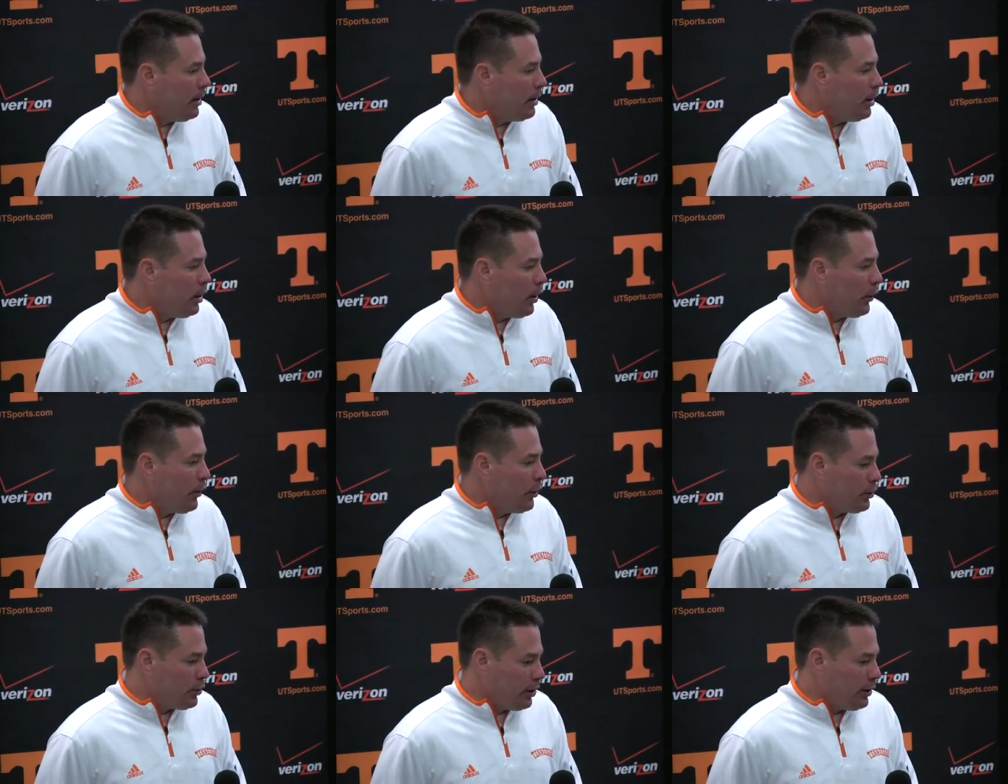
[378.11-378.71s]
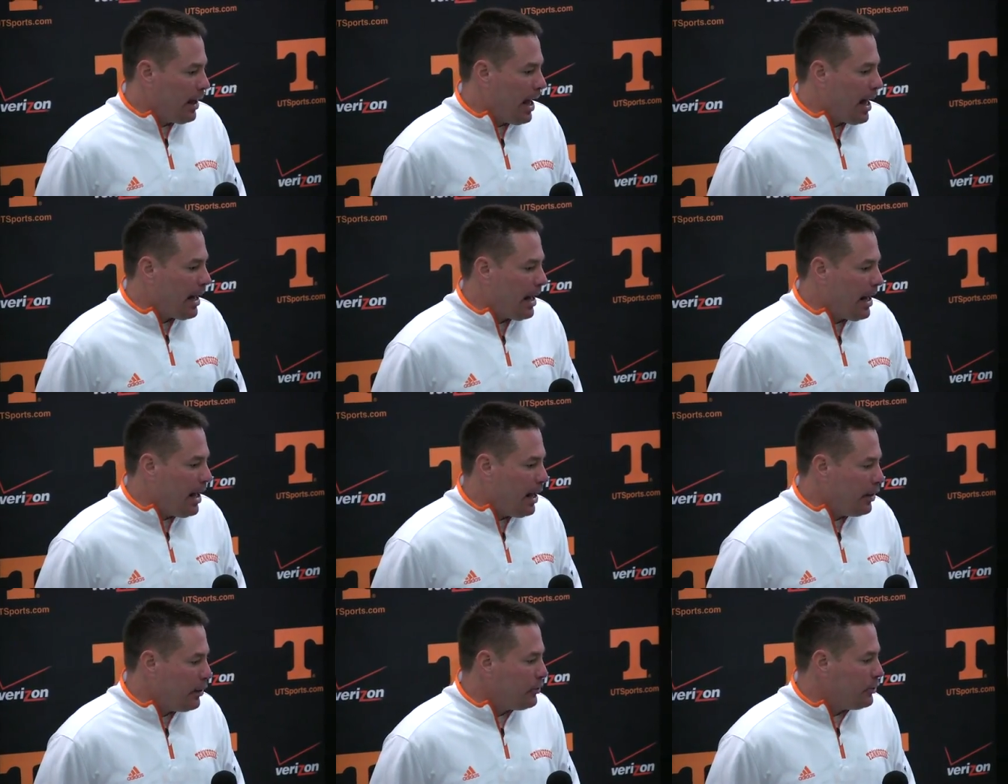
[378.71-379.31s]
You know, there's a lot
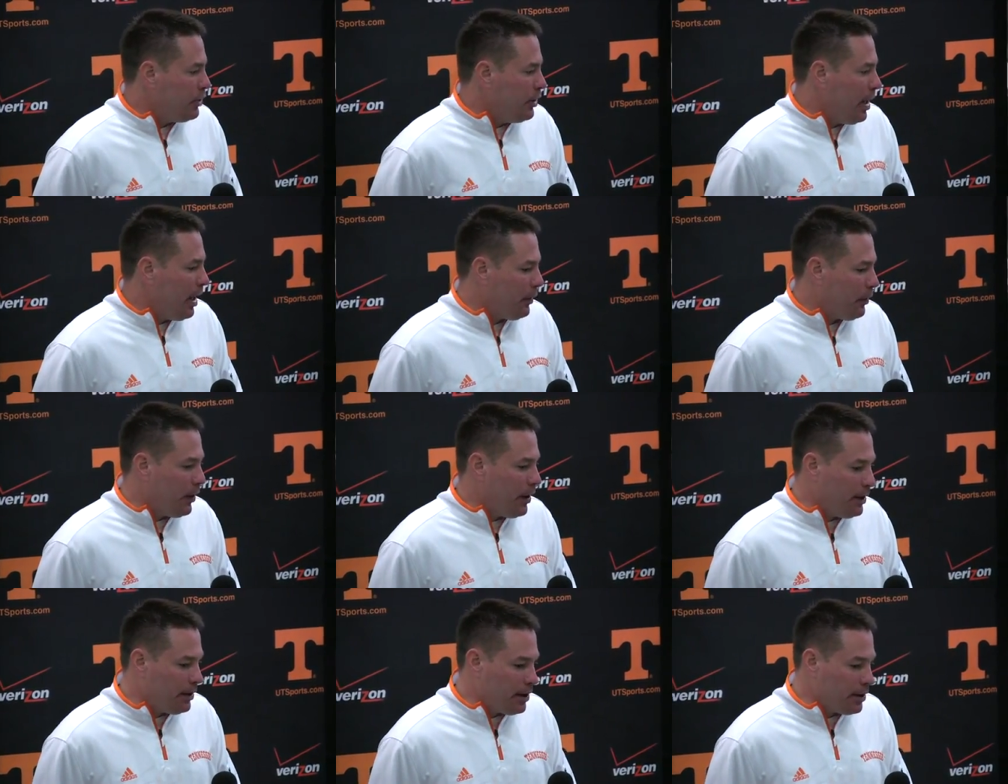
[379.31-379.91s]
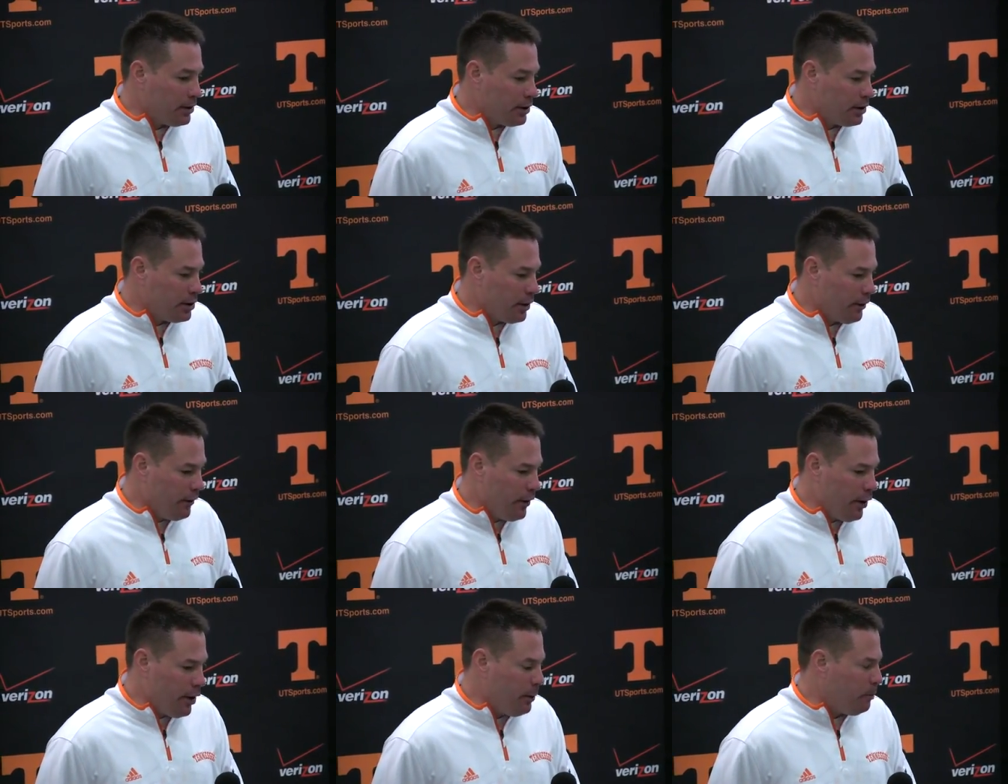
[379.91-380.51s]
of energy. I think this is
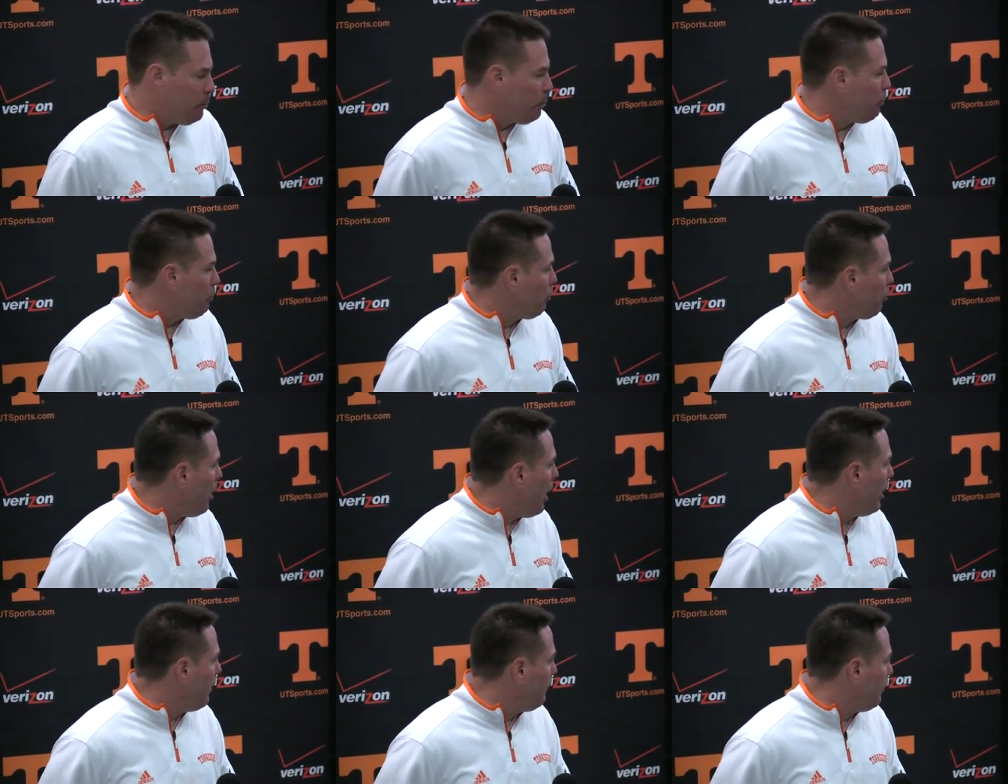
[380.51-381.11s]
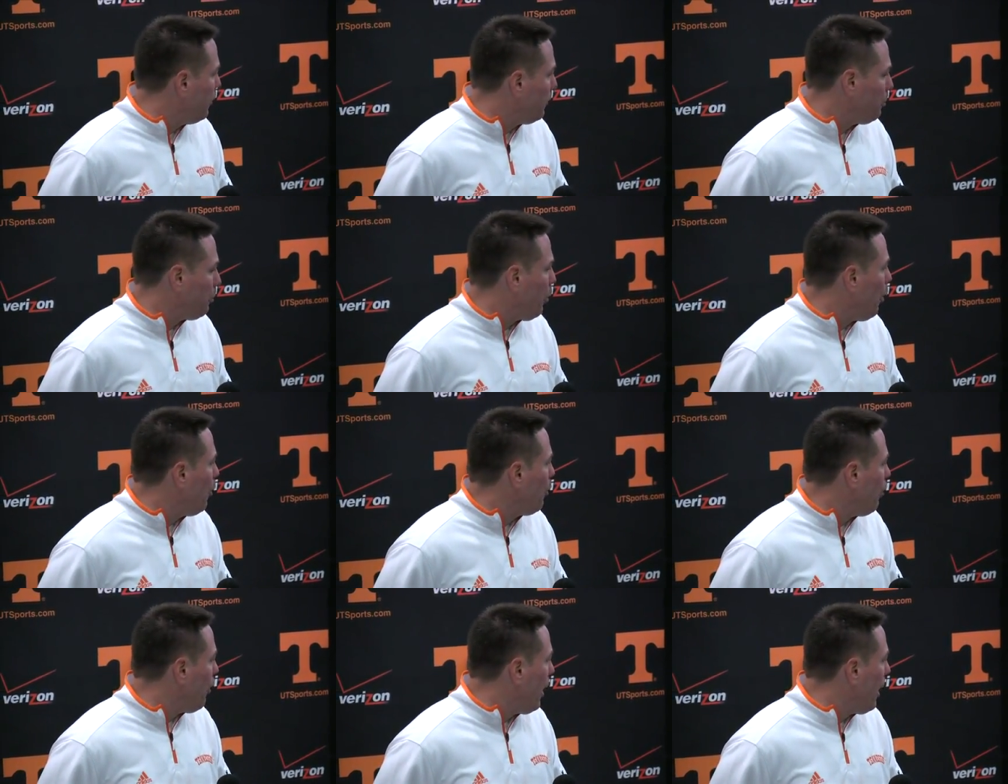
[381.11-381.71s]
a very prideful
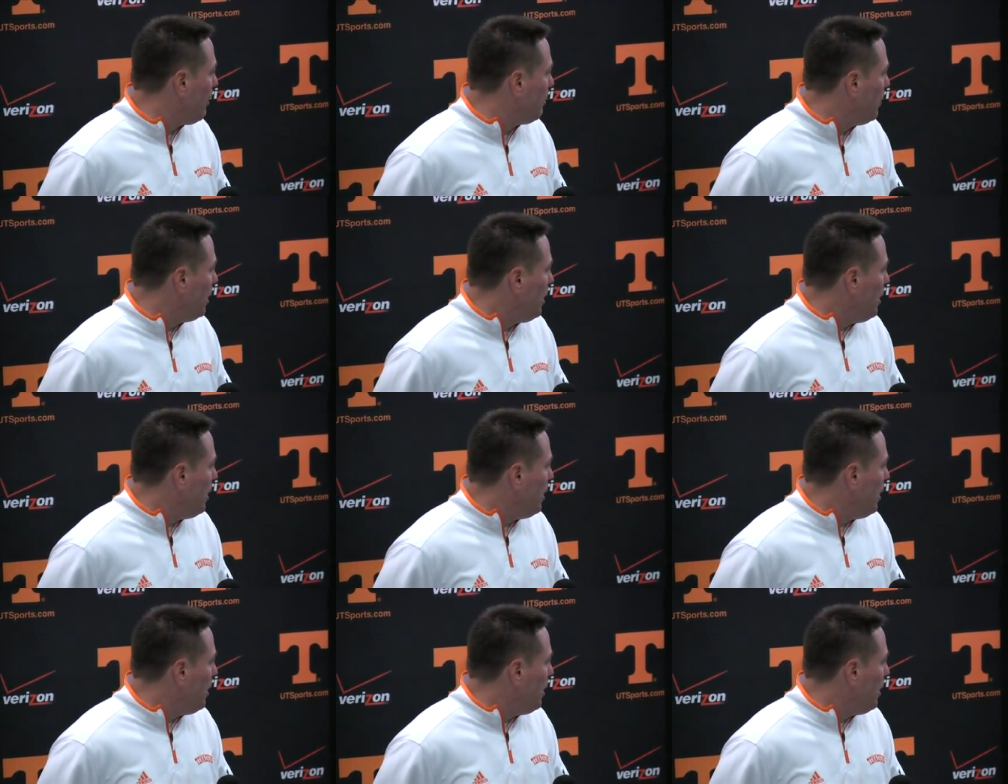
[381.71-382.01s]
program.